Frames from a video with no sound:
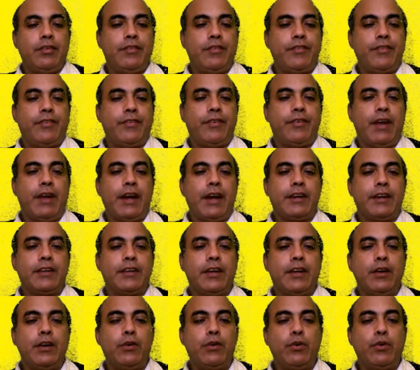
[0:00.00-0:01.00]

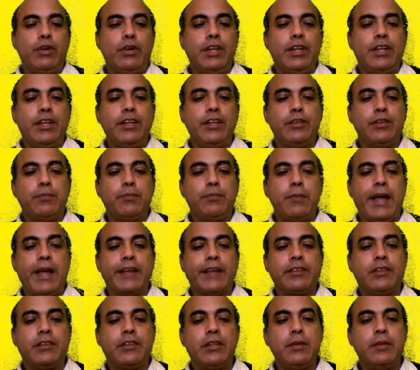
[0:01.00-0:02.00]
factor loading is
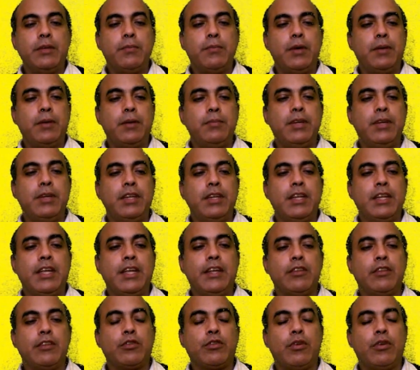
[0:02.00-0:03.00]
maximum in
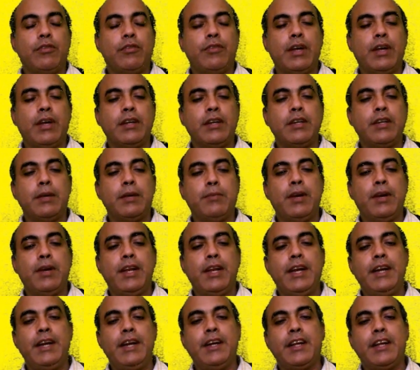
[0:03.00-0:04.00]
case of variable
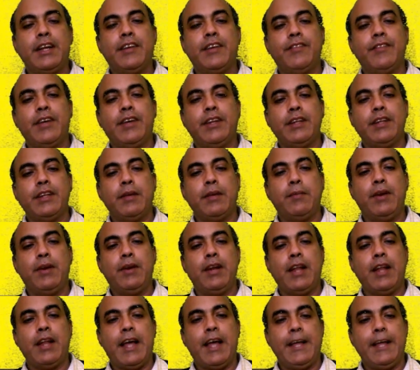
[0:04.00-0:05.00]
8 and variable
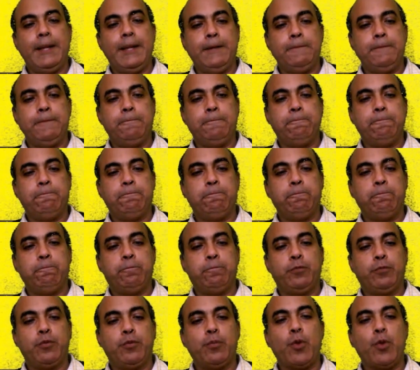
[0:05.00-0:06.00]
9,
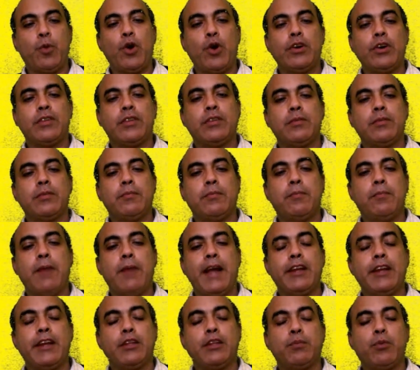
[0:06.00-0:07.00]

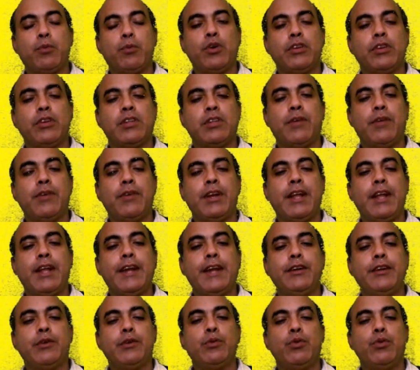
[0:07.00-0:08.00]
minus
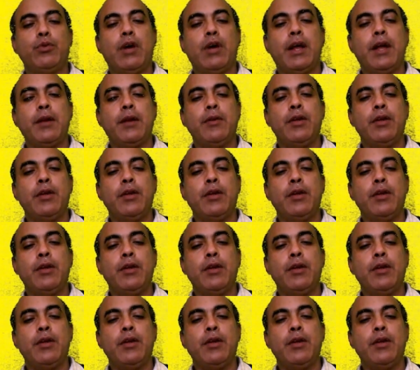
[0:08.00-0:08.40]
0.792 and